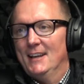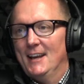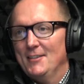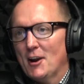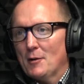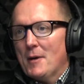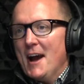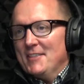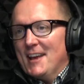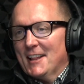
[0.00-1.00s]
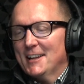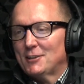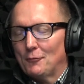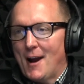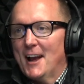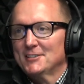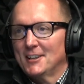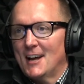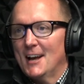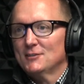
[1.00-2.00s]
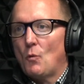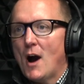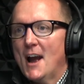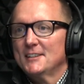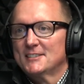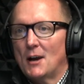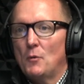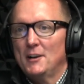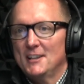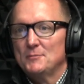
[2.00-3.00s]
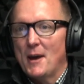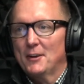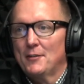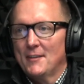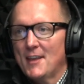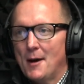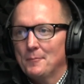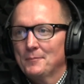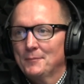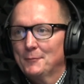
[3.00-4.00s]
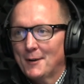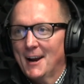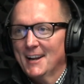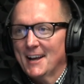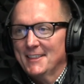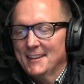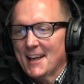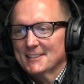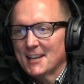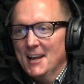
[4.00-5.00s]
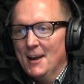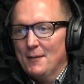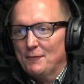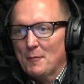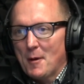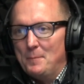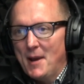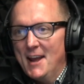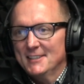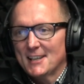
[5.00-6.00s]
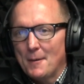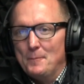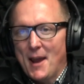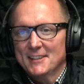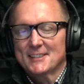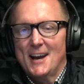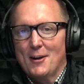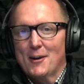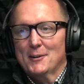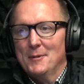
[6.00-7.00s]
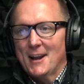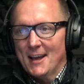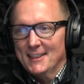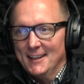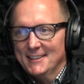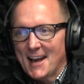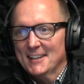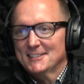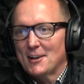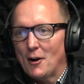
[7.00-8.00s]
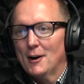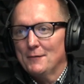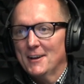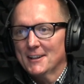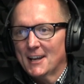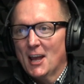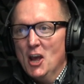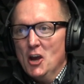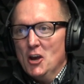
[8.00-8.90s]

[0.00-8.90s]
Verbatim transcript: in their mind they like to rationalize why someone is better than them right? I think yes. that's from a base a baseline argument. I think that's the heart of it. Like